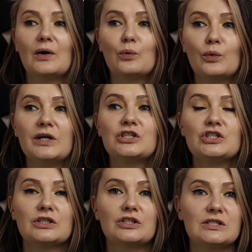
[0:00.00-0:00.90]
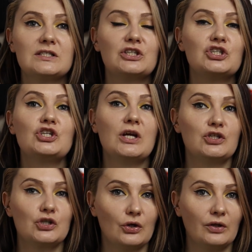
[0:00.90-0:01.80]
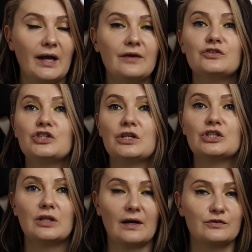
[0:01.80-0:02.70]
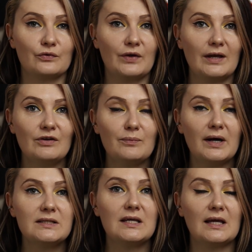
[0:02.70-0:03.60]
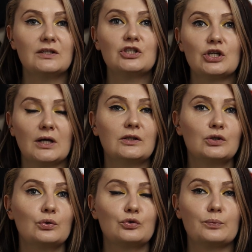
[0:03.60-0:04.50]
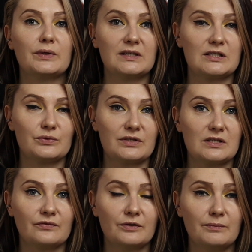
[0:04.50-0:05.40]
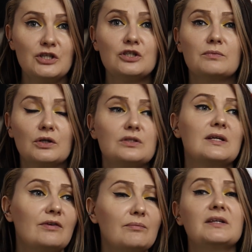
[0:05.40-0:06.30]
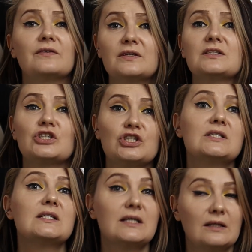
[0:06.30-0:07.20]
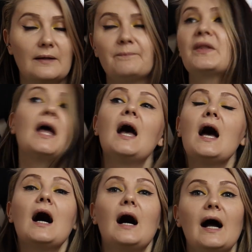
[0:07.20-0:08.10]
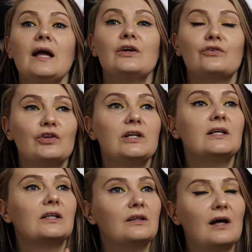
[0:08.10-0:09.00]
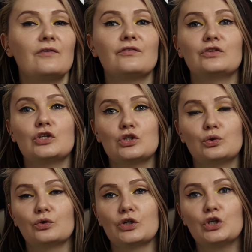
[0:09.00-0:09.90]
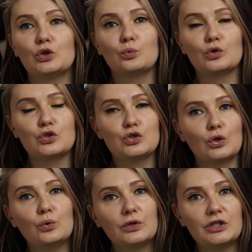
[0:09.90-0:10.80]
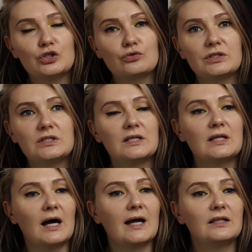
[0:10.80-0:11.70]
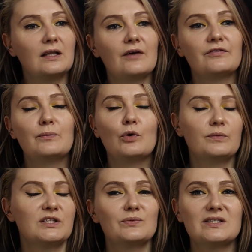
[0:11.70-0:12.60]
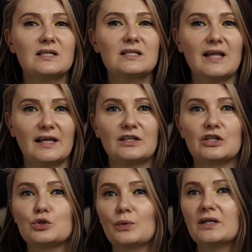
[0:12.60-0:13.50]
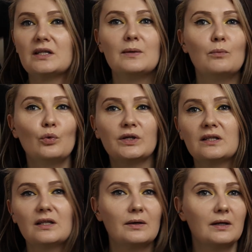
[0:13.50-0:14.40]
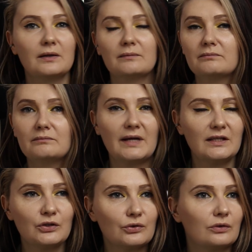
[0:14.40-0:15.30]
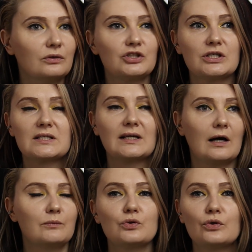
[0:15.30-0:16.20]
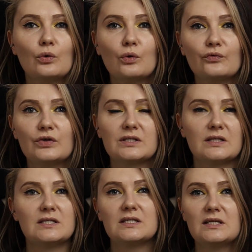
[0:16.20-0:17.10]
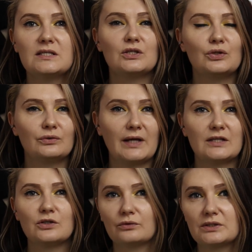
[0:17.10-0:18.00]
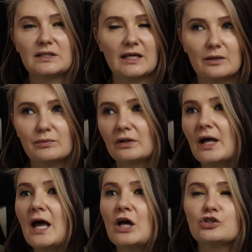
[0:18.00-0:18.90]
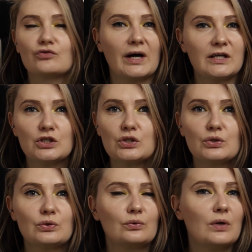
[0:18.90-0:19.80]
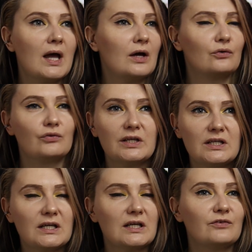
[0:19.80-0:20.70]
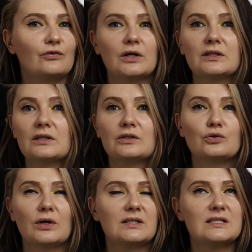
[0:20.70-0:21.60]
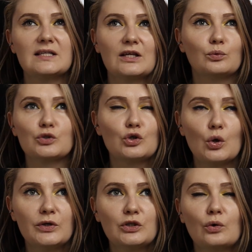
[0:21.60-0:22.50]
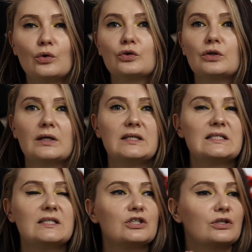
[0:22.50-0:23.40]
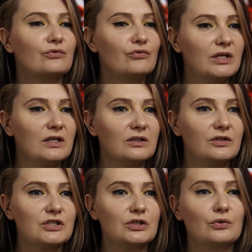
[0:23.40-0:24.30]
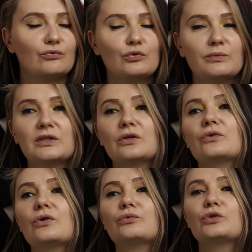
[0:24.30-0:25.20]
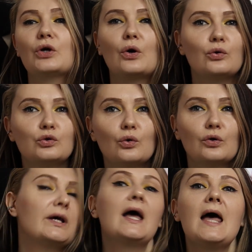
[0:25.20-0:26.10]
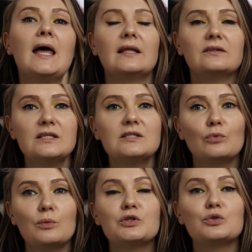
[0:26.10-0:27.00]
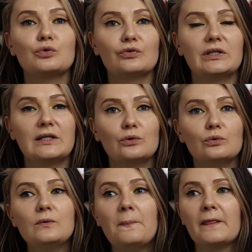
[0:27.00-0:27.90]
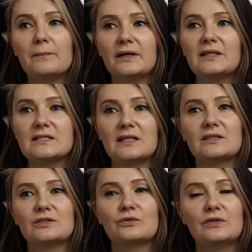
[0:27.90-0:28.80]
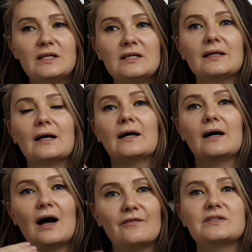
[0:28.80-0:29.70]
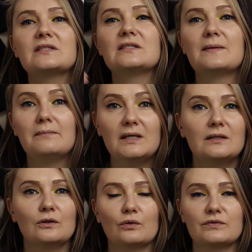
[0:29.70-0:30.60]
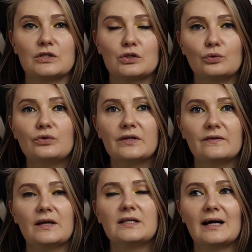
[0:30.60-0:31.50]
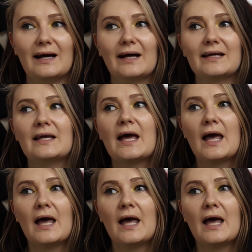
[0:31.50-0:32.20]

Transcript: which just changed her life, changed the lives of everybody, and she can't go to police with this information because everybody thinks that she's a killer. I really love this story. It was so interesting. I love the moments with these letters when in the morning the main girl just comes to the office and sees a new letter on the table, tries to read it to understand what's going on. Is it real? This woman wrote her or not? And these moments were really cool. But I start to think after the middle of the story that I